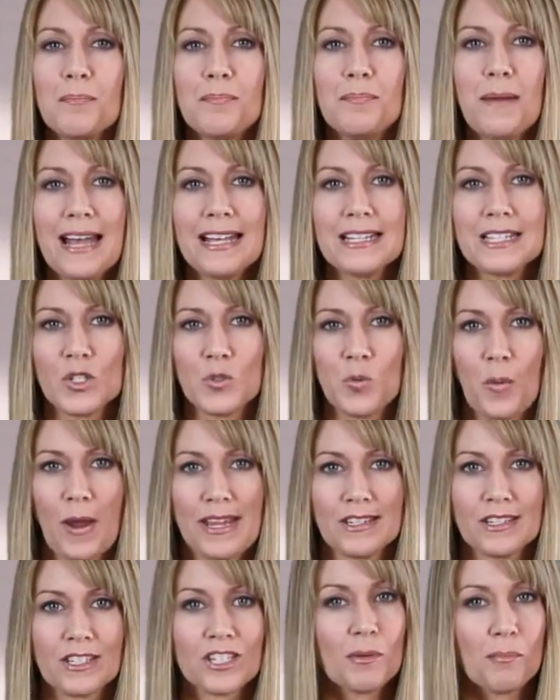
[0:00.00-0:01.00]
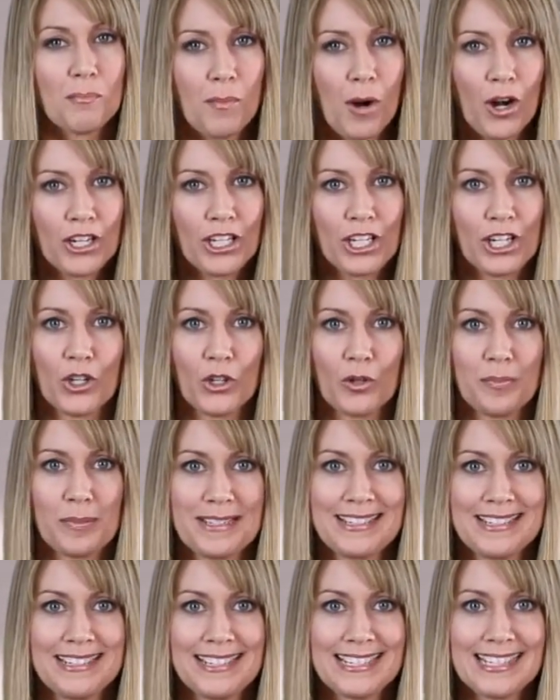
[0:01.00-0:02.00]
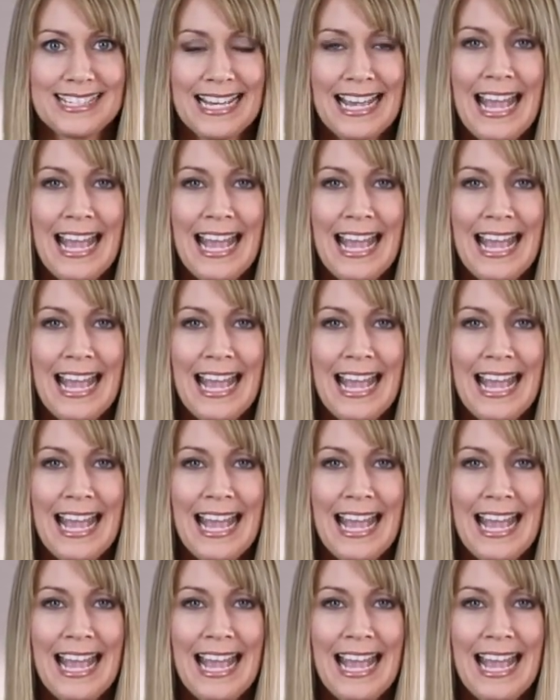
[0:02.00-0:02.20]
best ways to market your business.